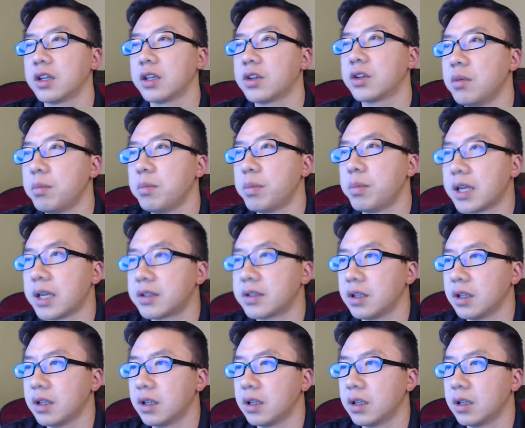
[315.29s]
going back to
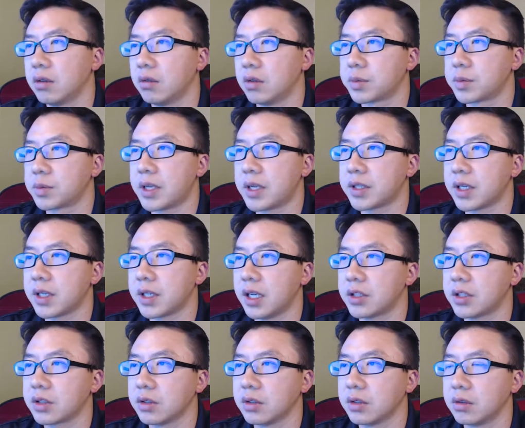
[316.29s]
the response I had,
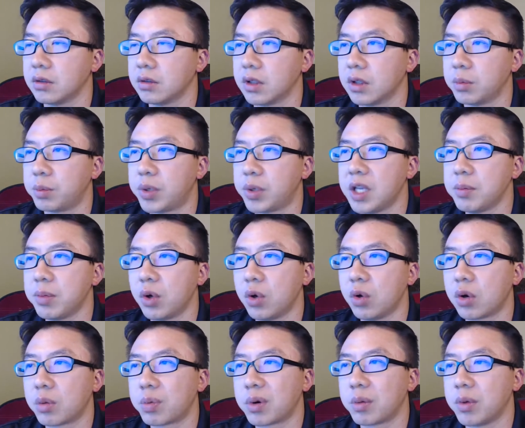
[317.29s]
so the people
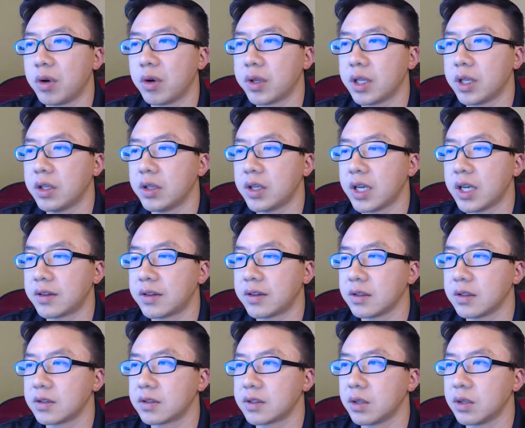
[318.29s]
who are promoting it, you have
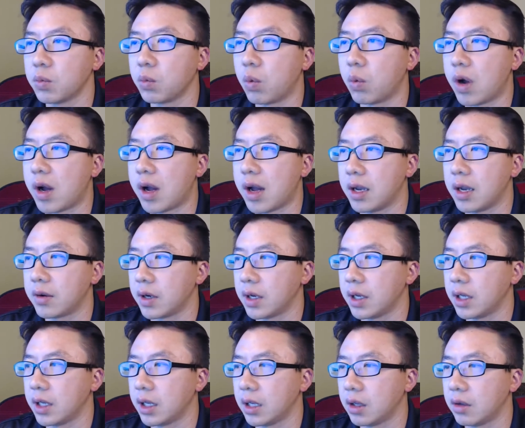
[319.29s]
to see why,
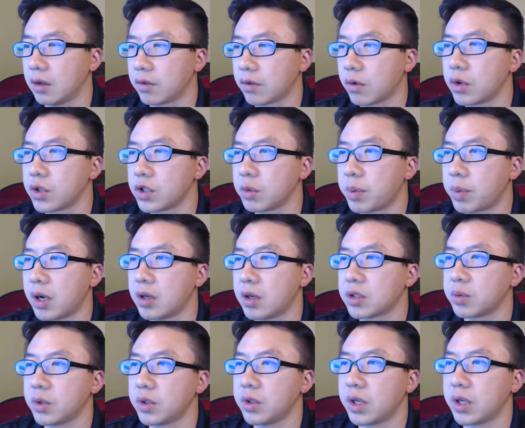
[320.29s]
right? Of course, your
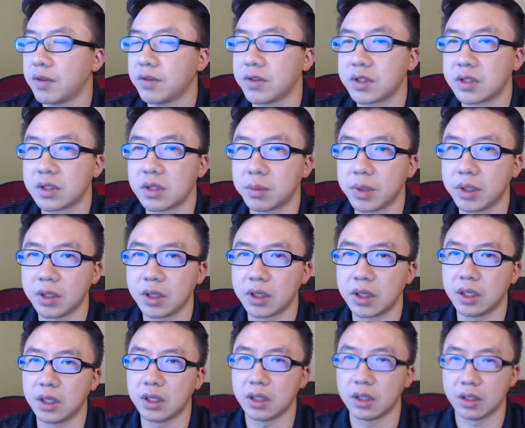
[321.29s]
parents want you to have a
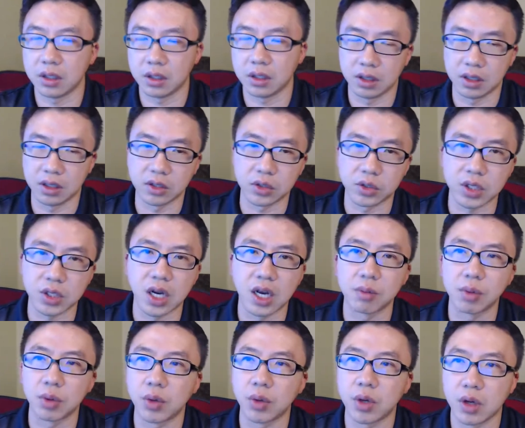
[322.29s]
stability in your
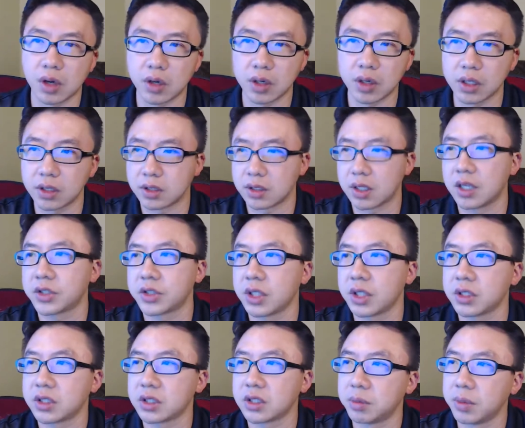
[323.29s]
job, but we already touched
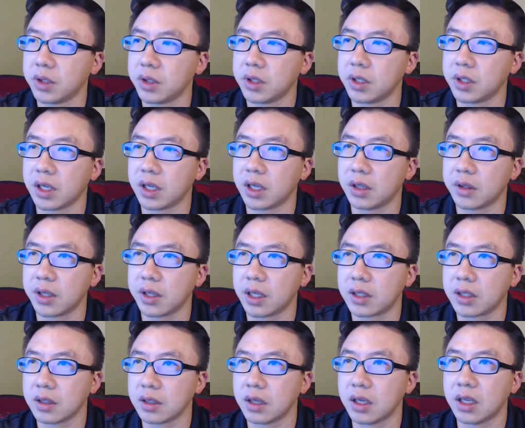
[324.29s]
on stability and how
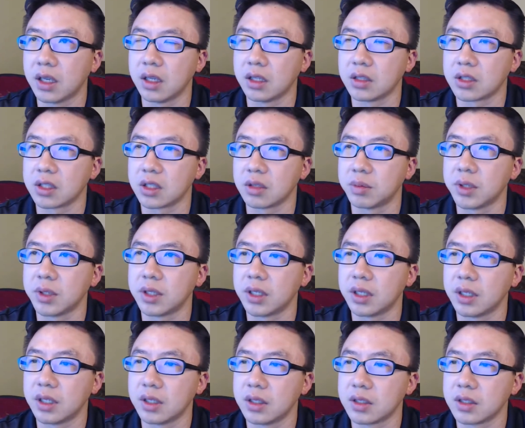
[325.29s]
that the stability
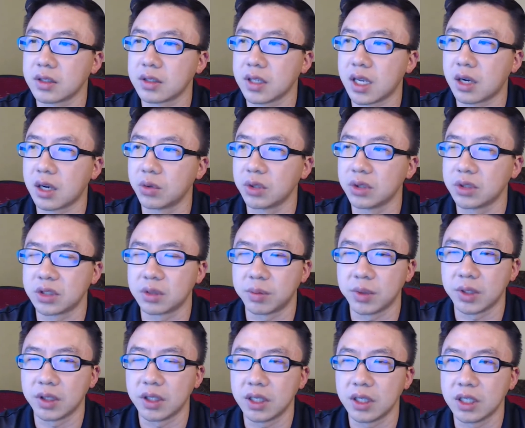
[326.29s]
is not really
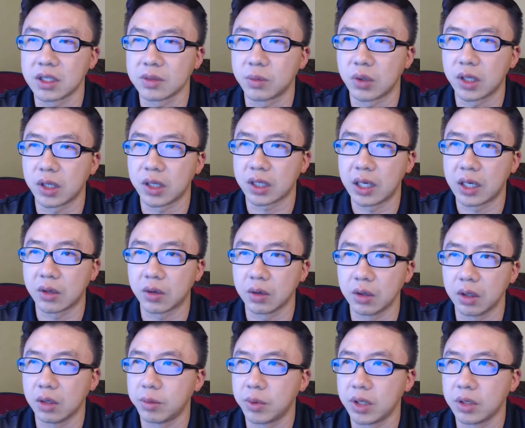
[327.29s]
stability; it's more like
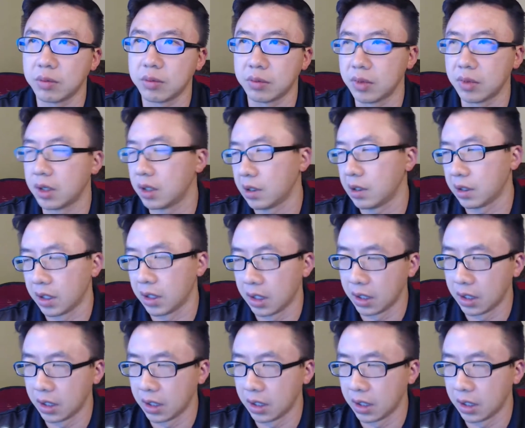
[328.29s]
equilibrium. And